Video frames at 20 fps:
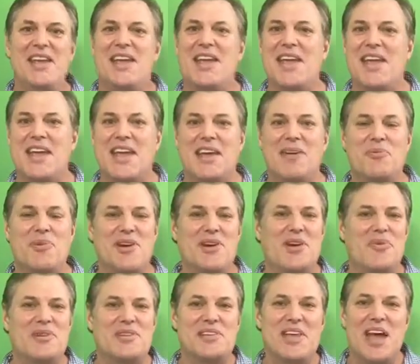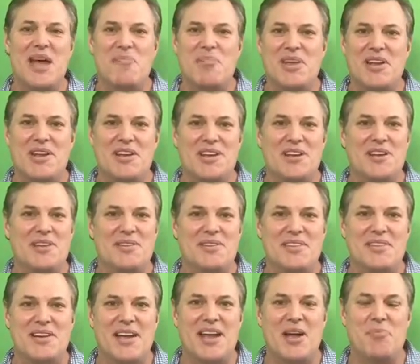And we're always happy to
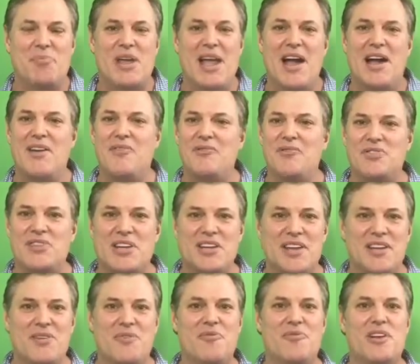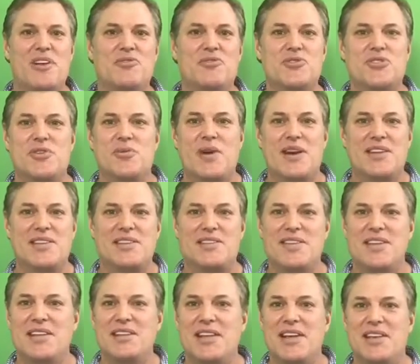help you out. If there's any other videos you want to
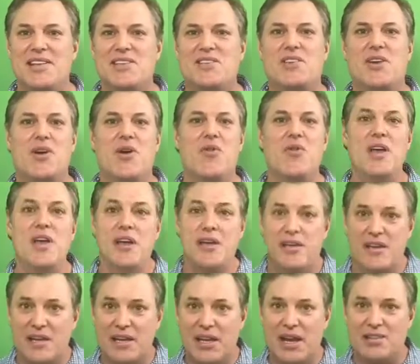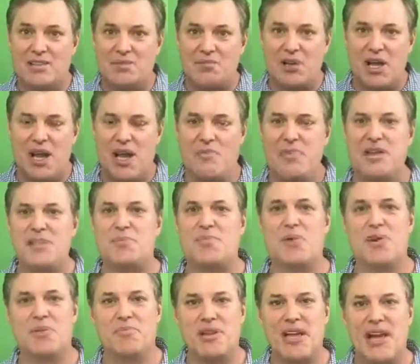see, let us know. You got some comments,
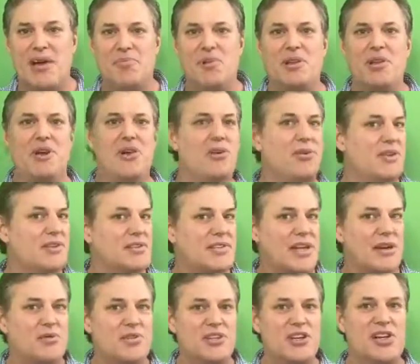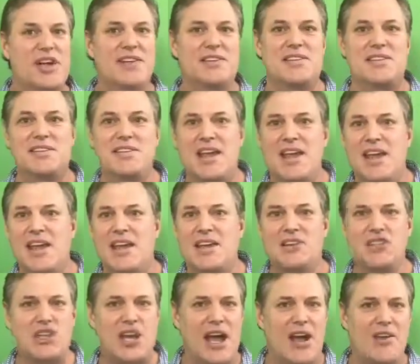put them down below. Let's hear what you got to say.
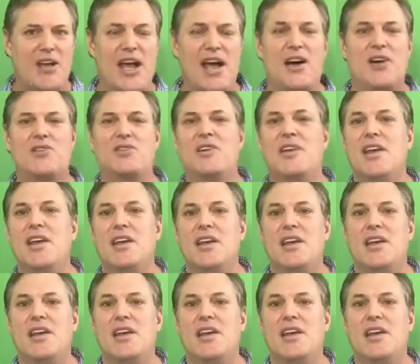Shout out.